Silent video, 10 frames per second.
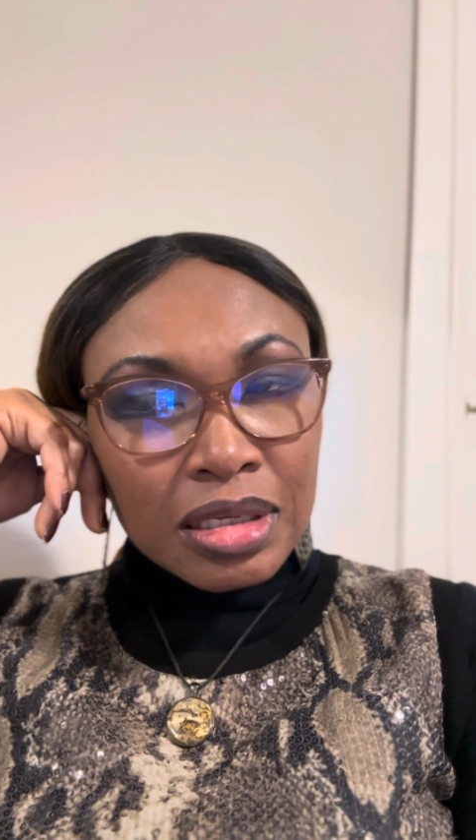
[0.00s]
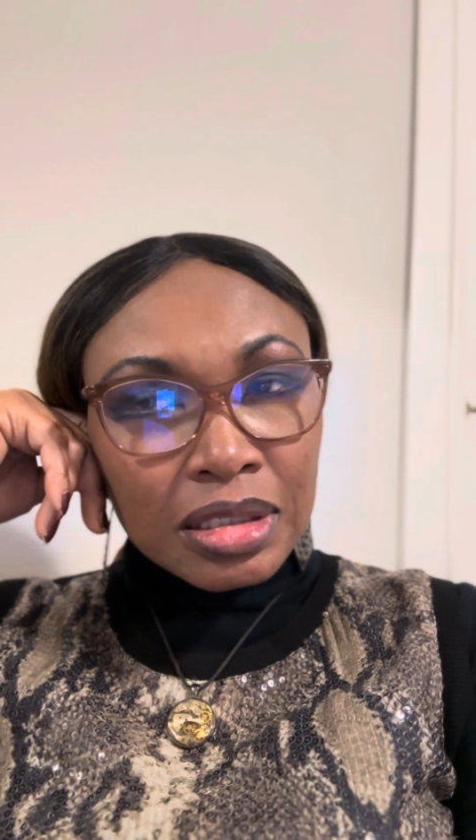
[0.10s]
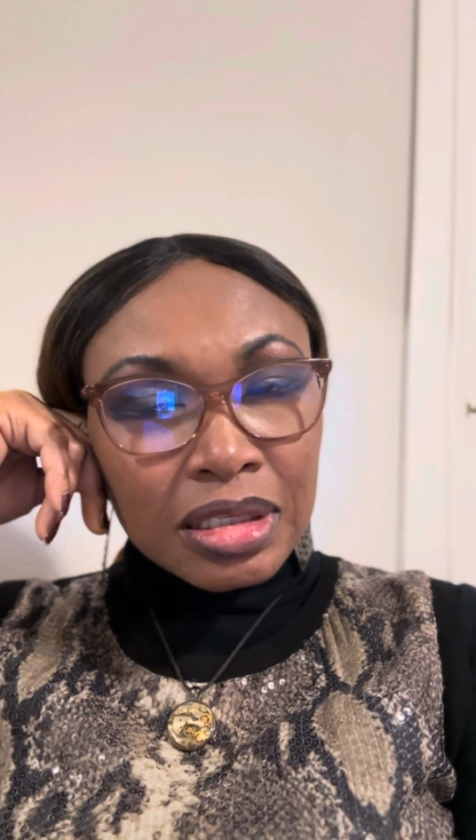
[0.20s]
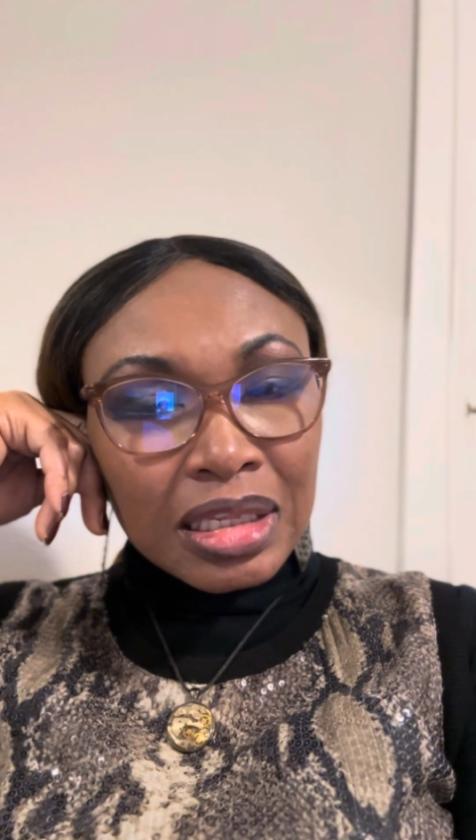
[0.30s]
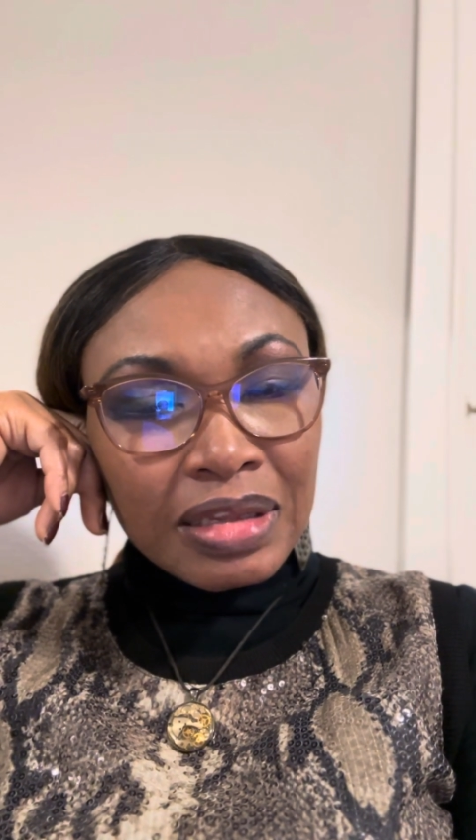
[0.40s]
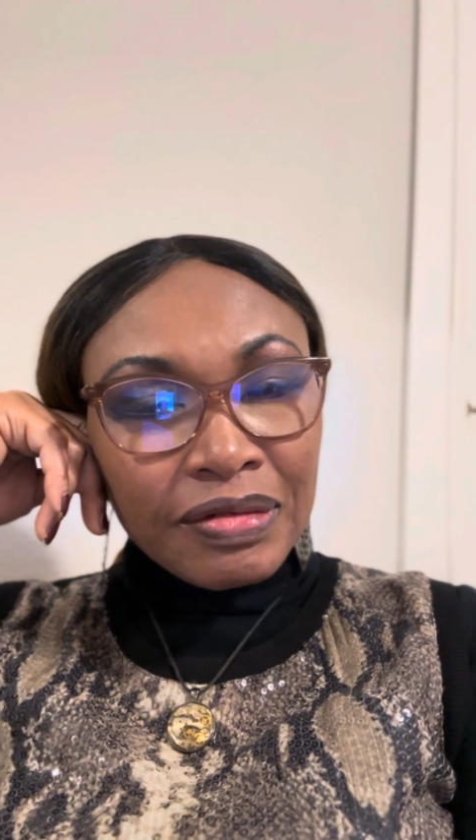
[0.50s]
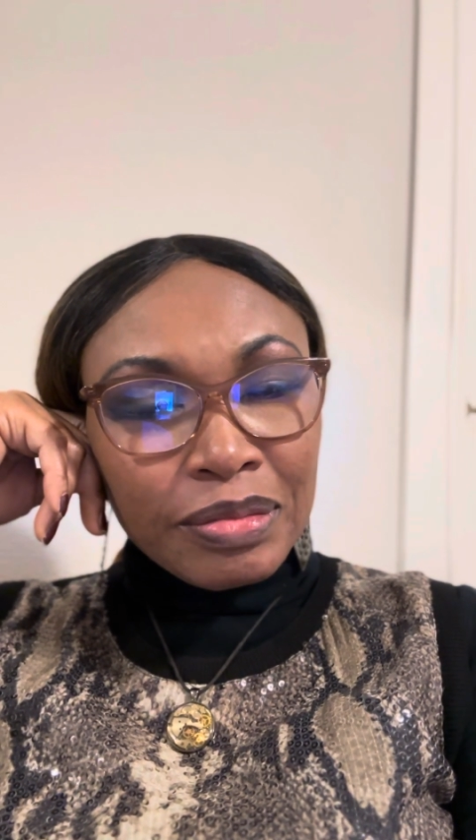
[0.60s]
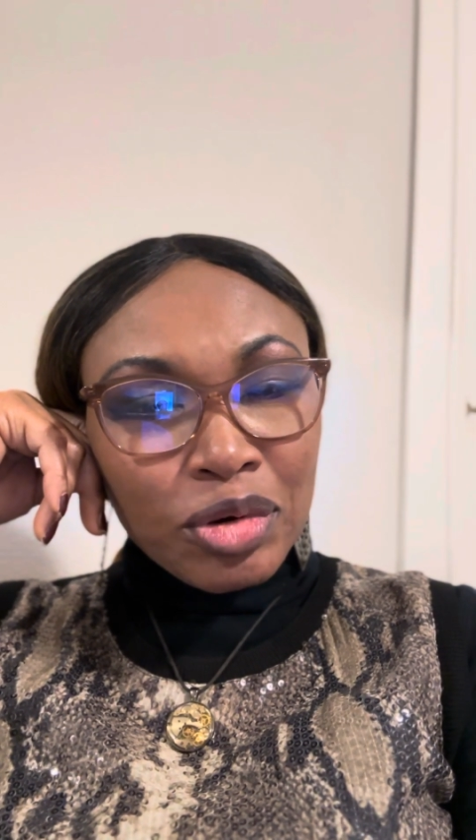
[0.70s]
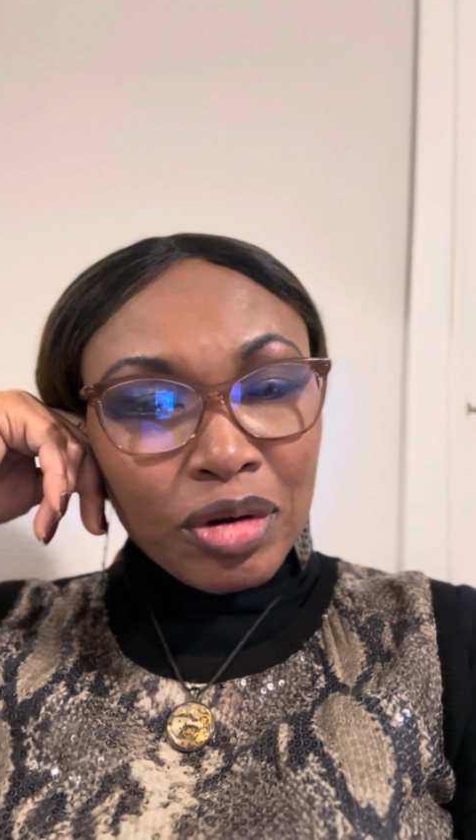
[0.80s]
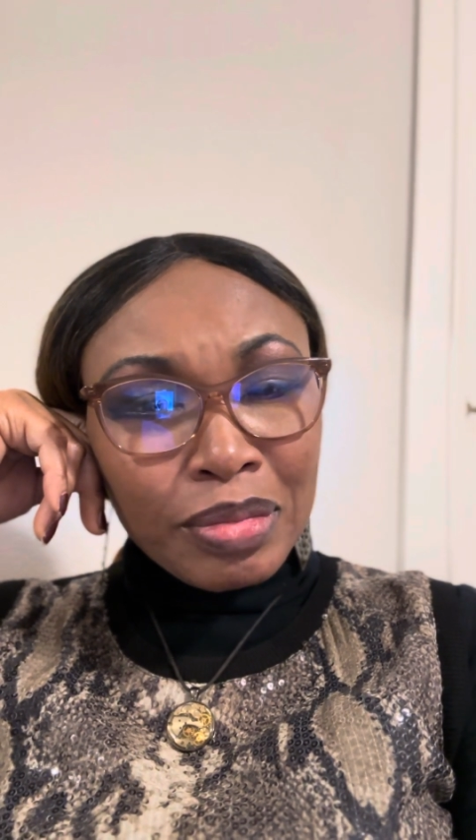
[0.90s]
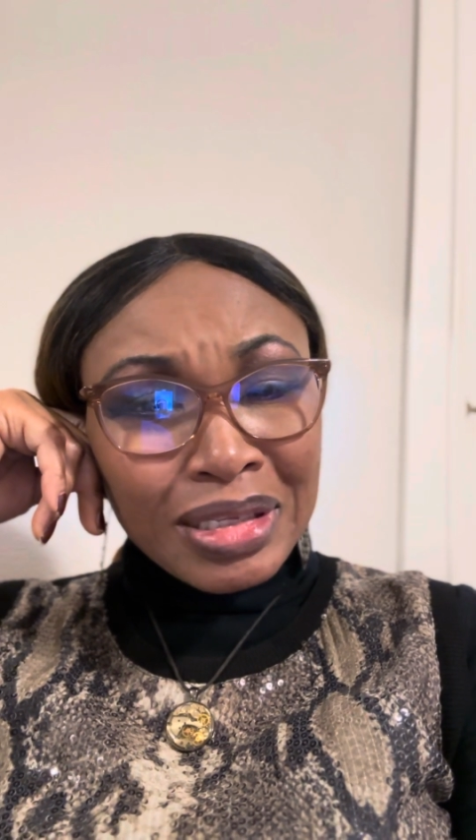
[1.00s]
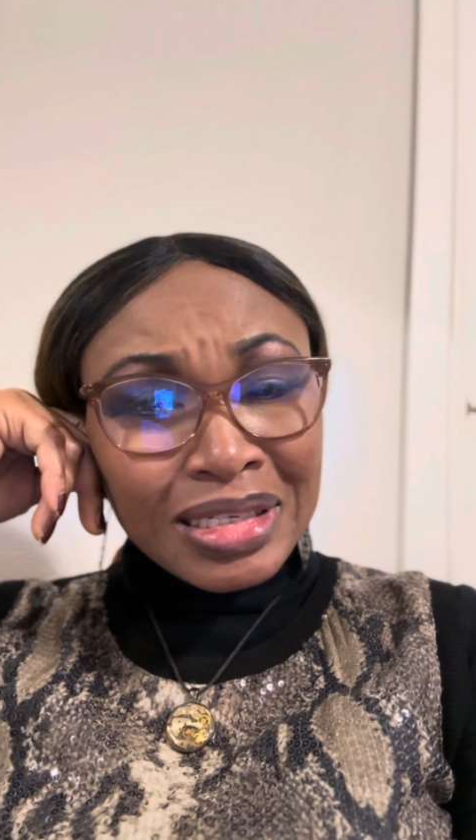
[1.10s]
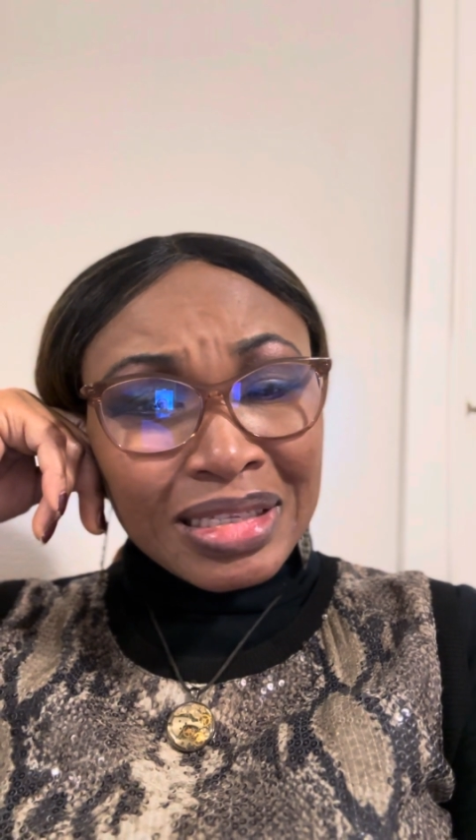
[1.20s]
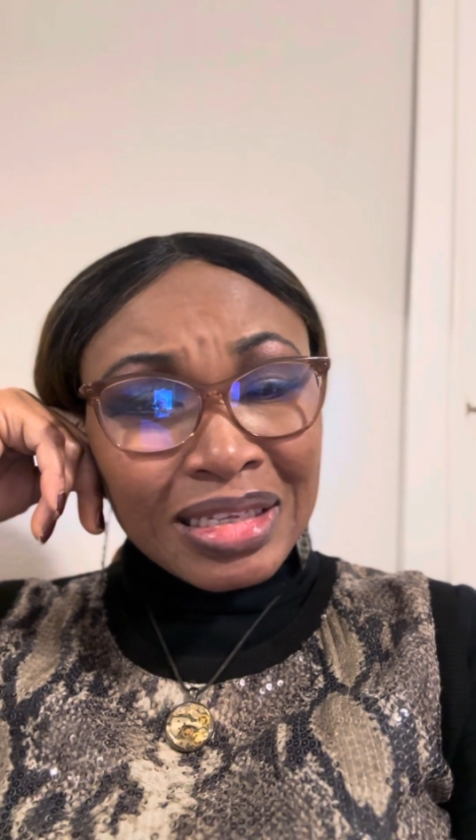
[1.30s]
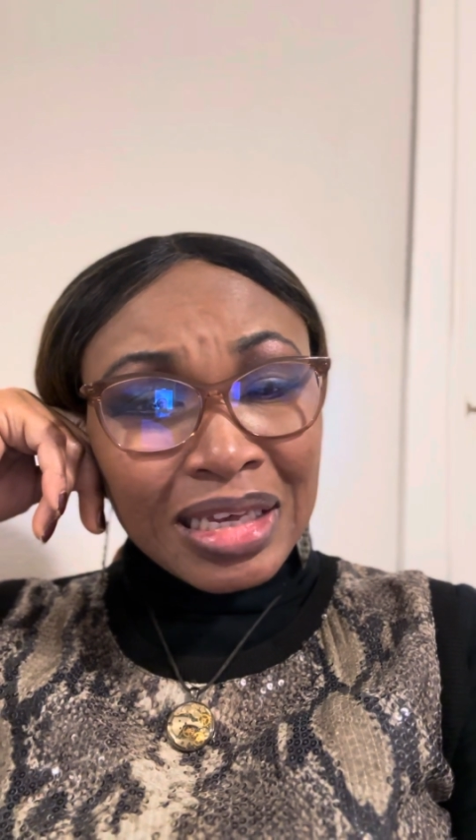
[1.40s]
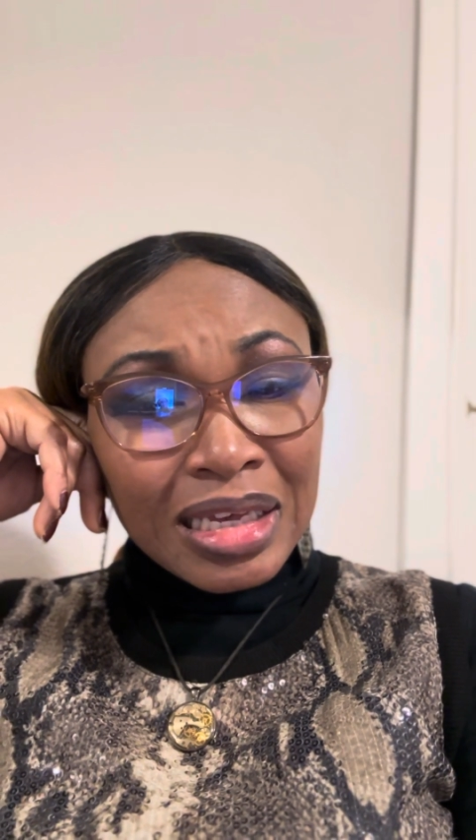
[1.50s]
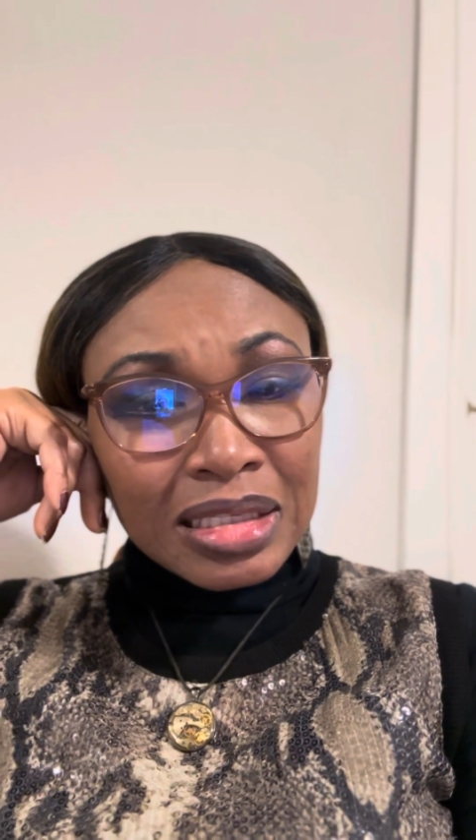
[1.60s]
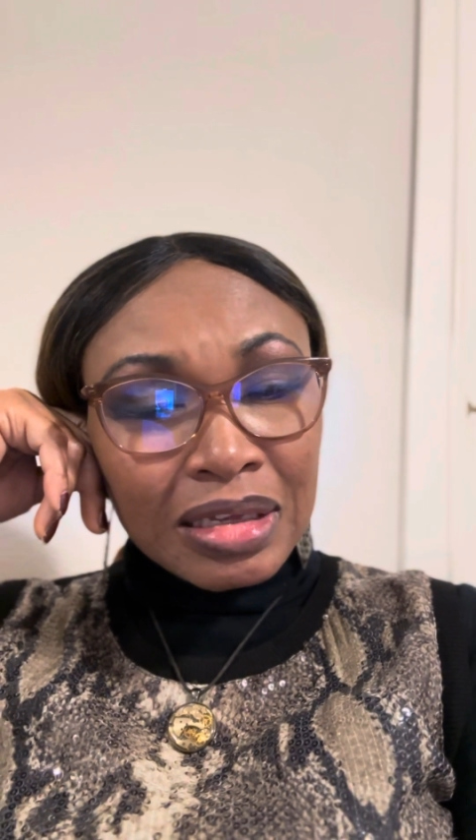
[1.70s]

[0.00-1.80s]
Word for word: to live it more abundantly is